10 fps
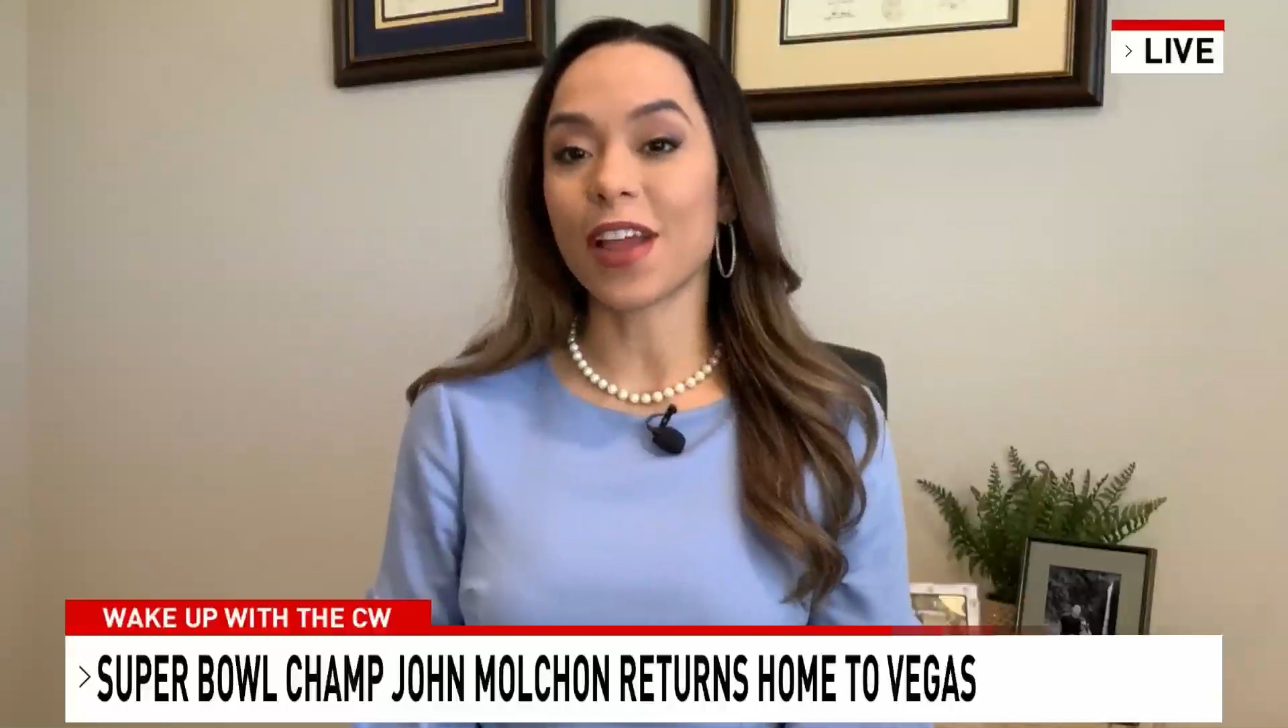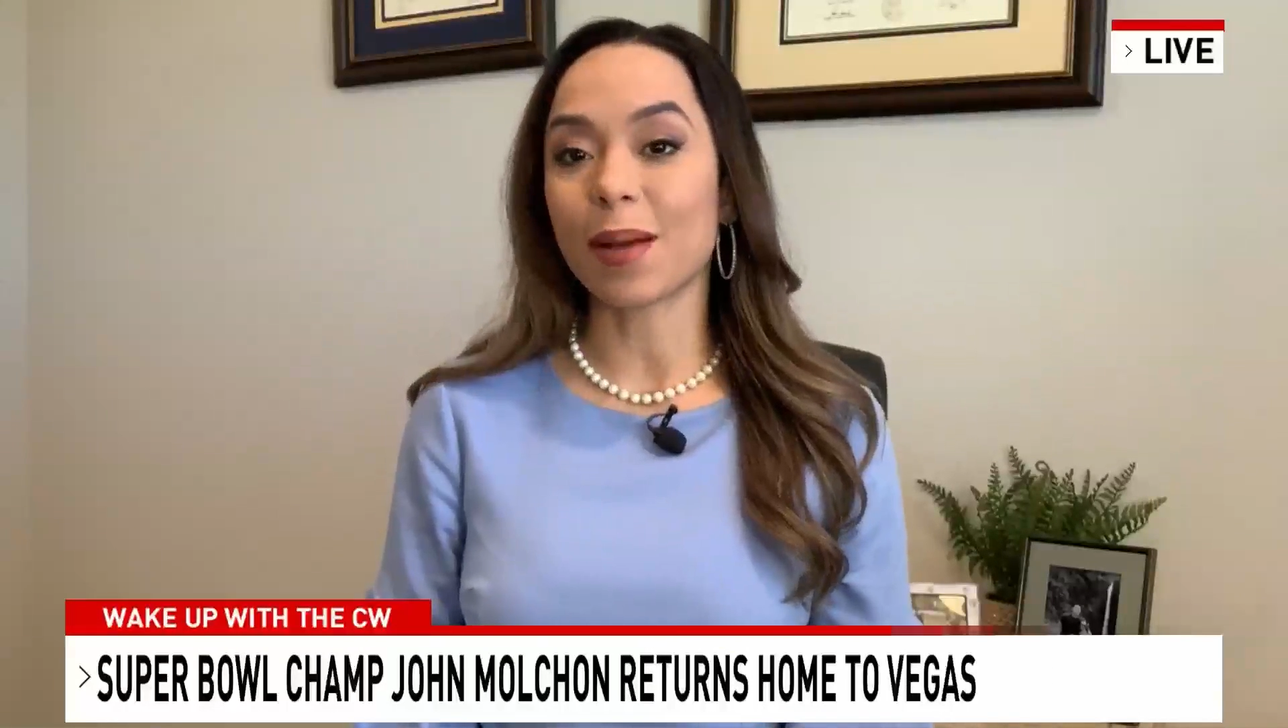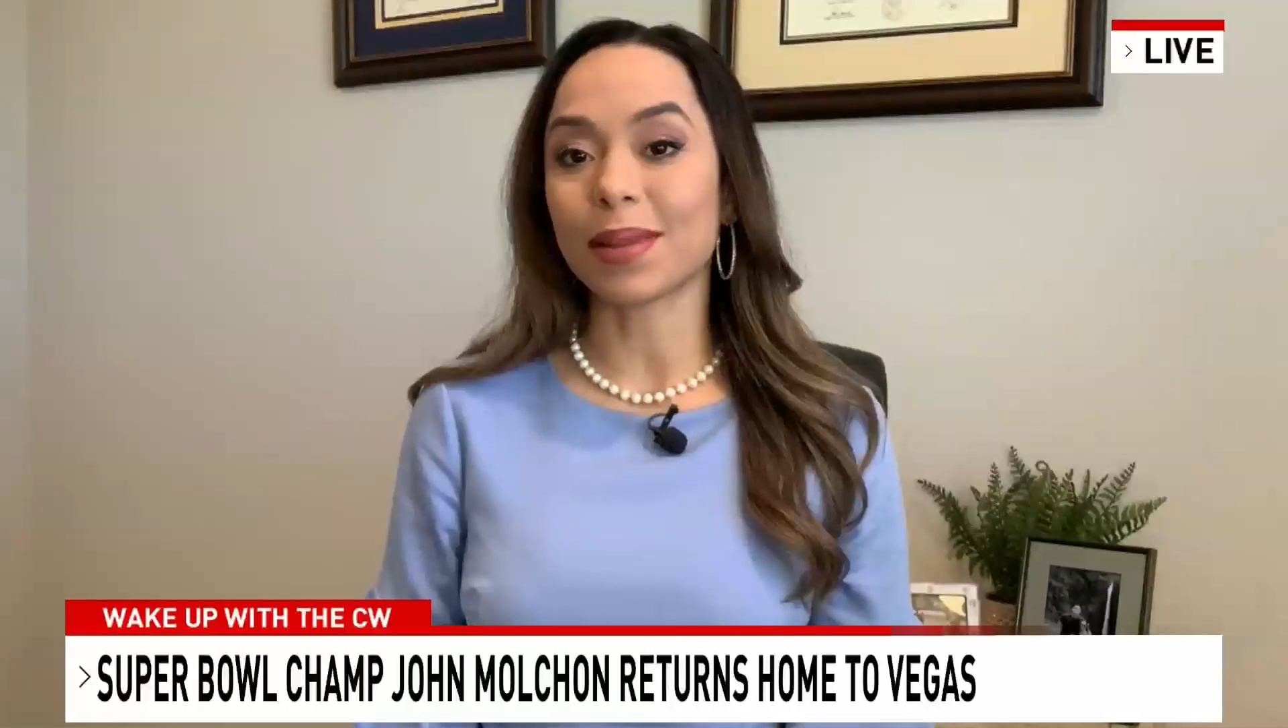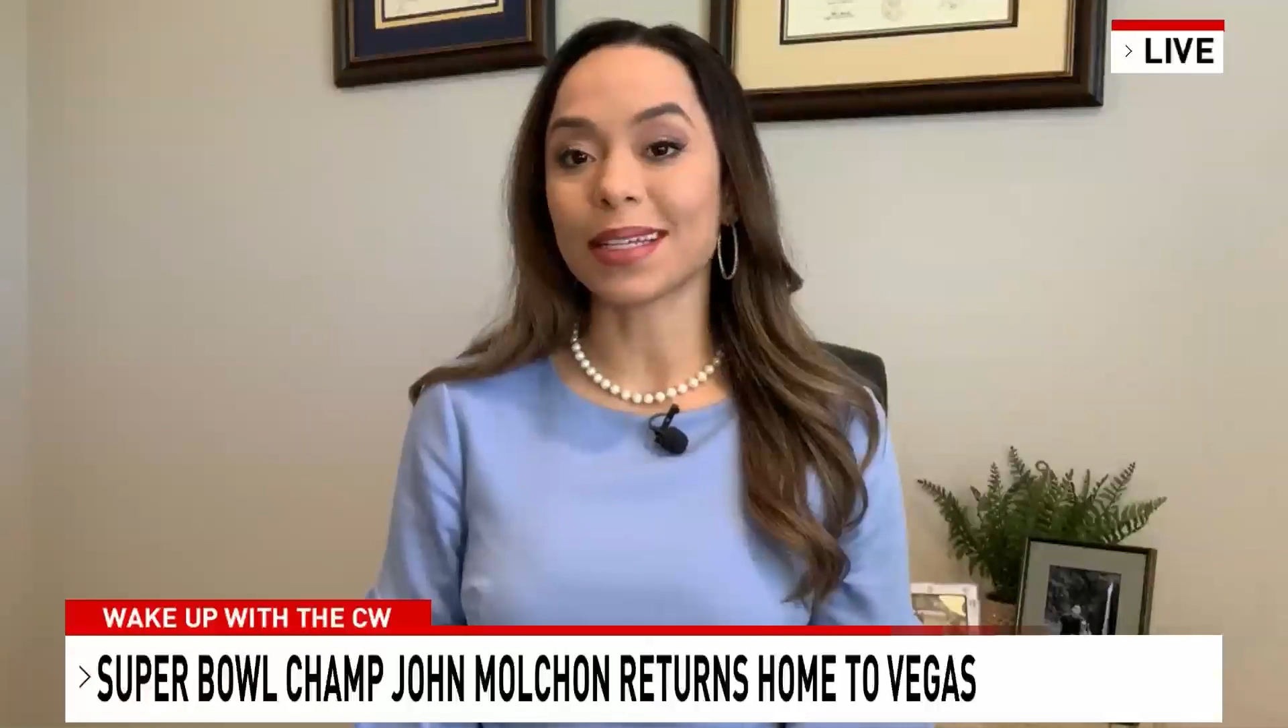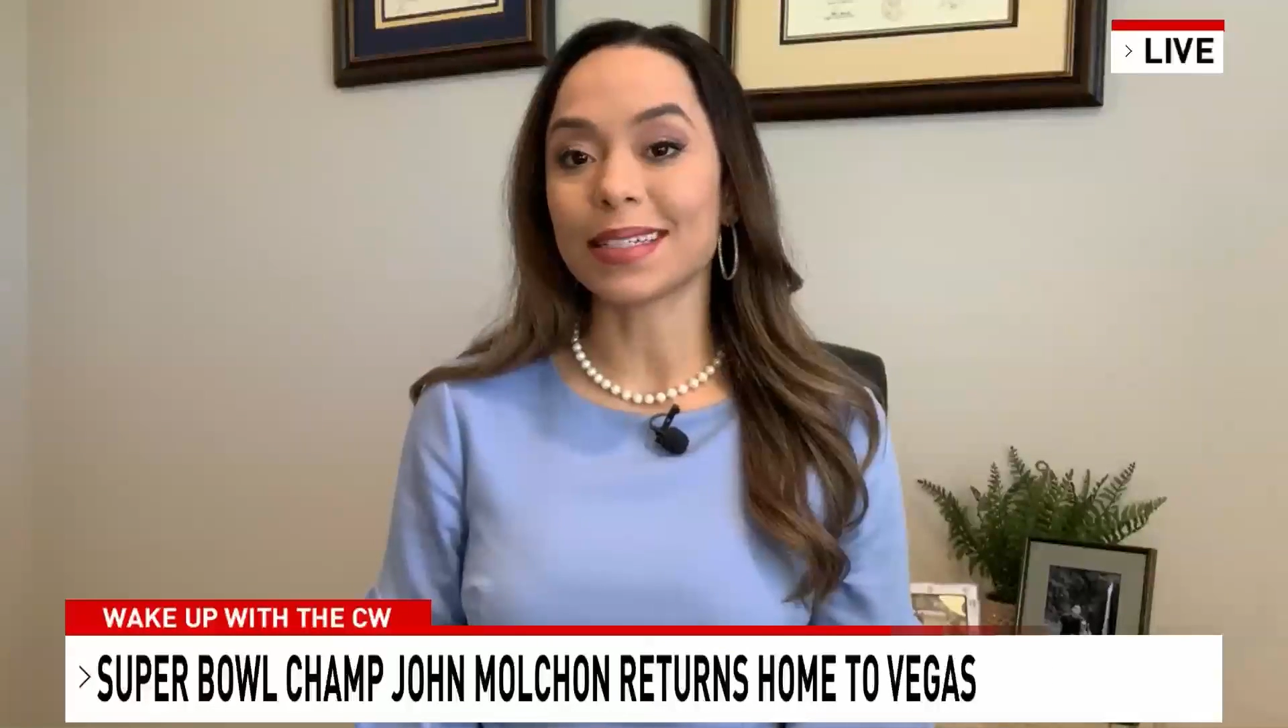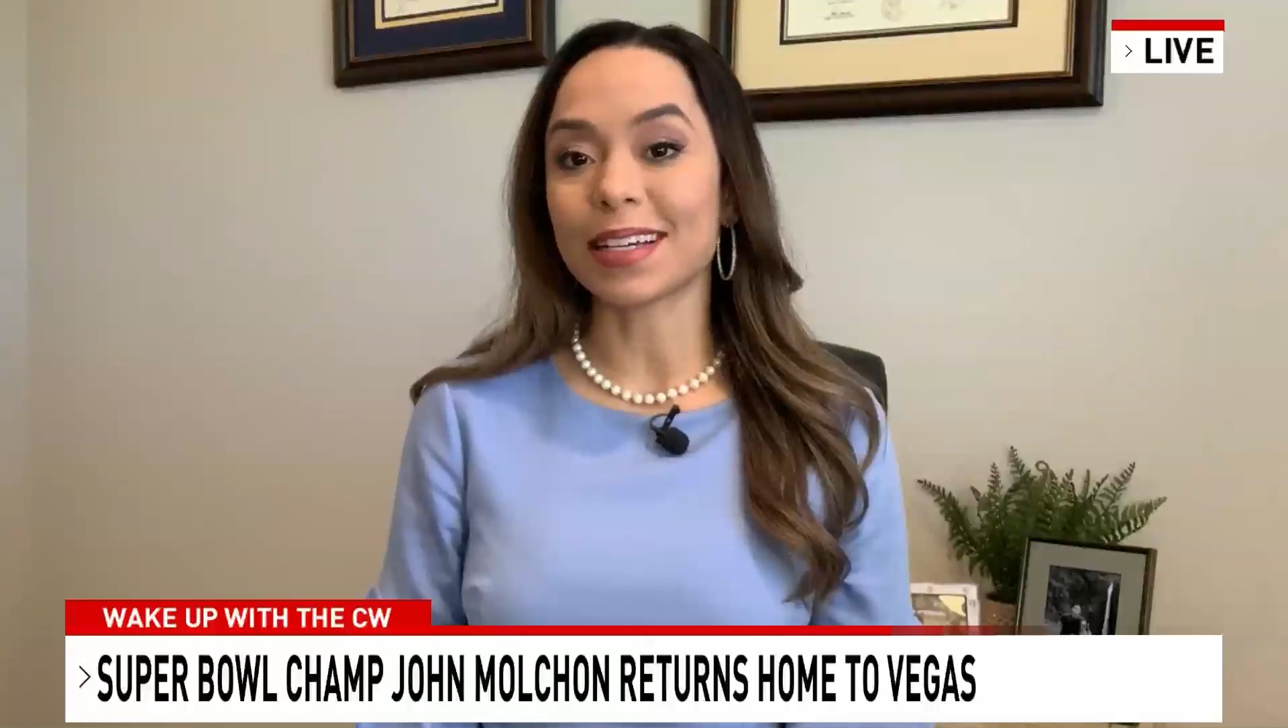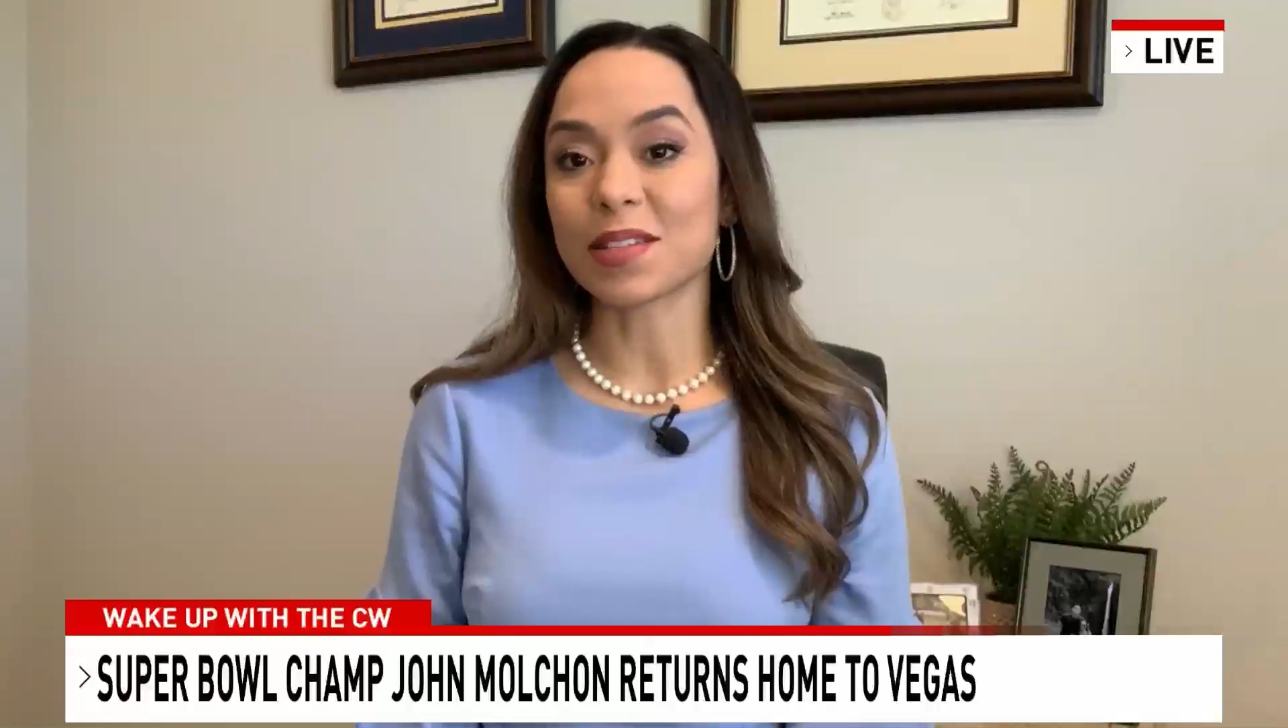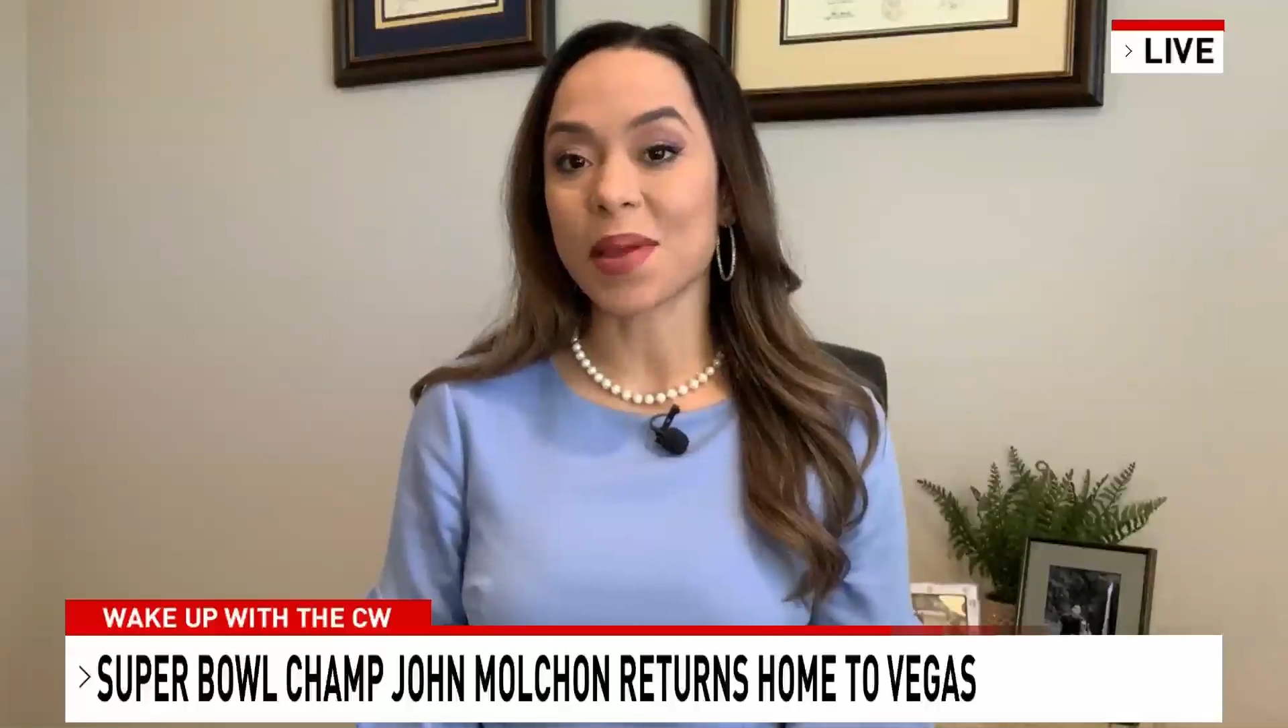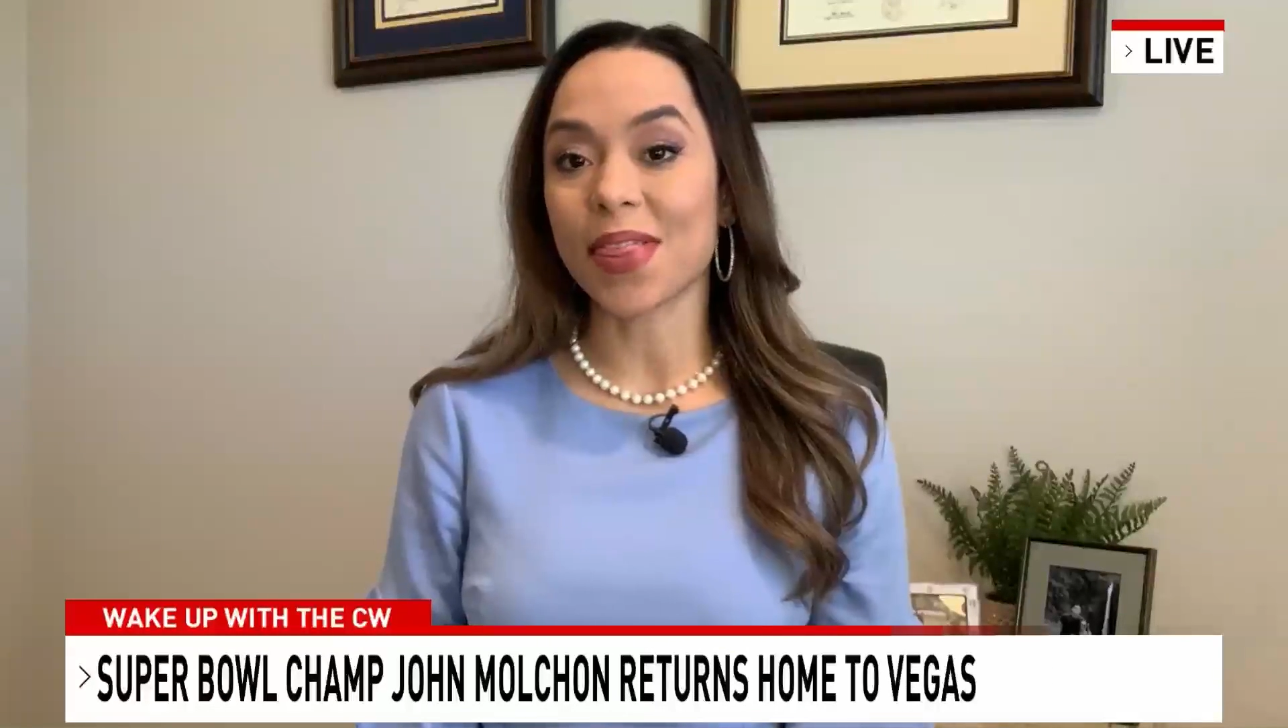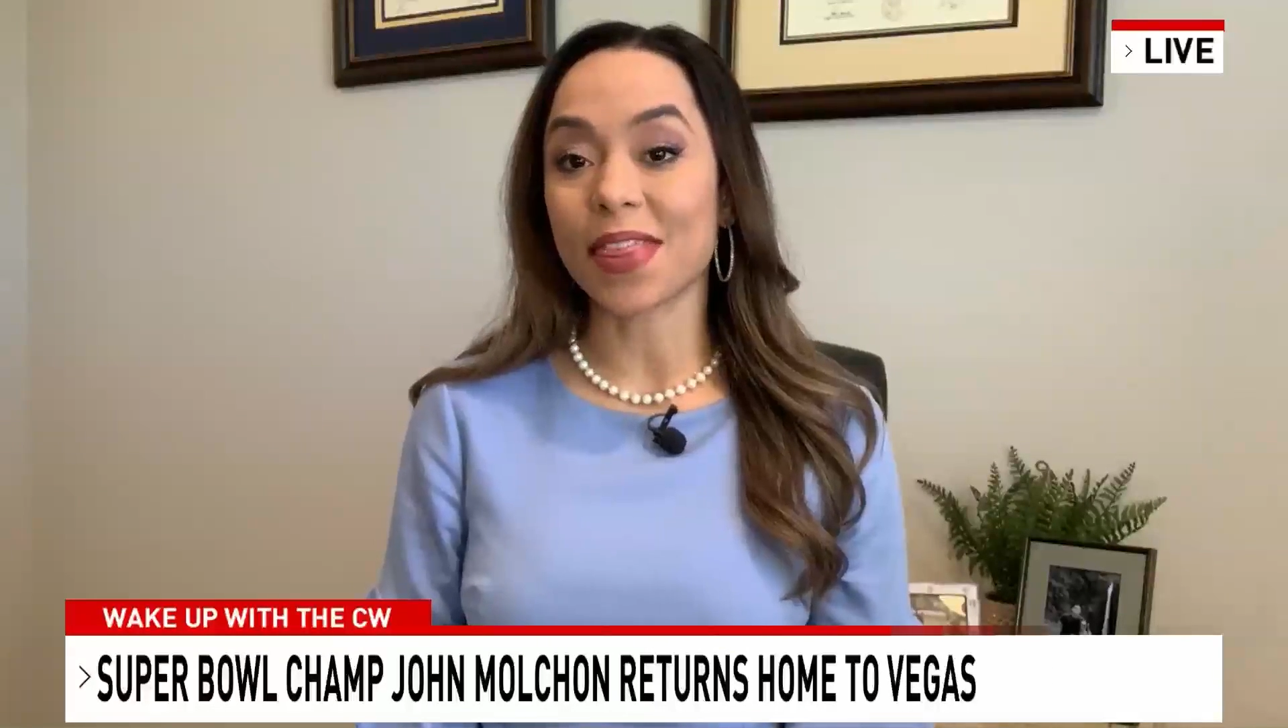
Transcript: family tells me